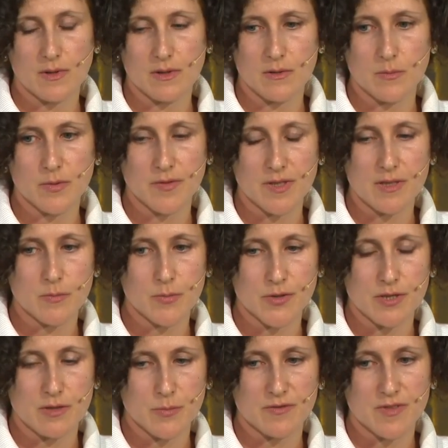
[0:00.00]

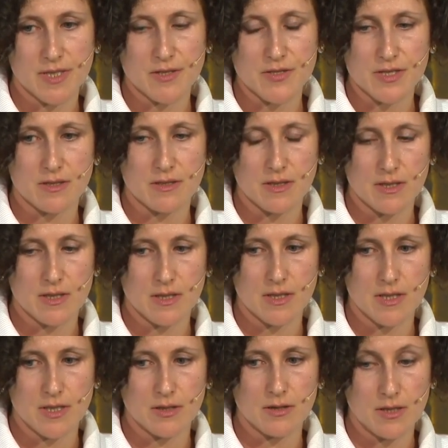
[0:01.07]
providers
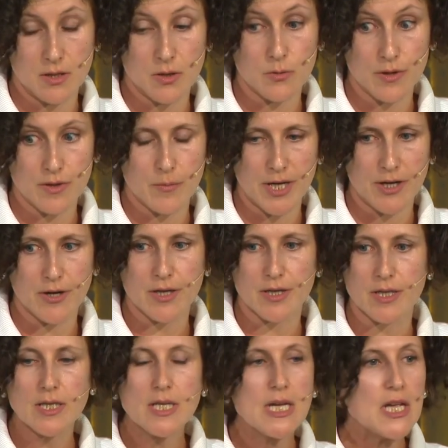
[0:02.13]
in North
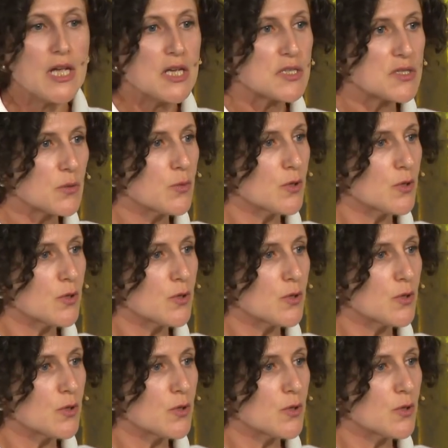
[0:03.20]
America. So we're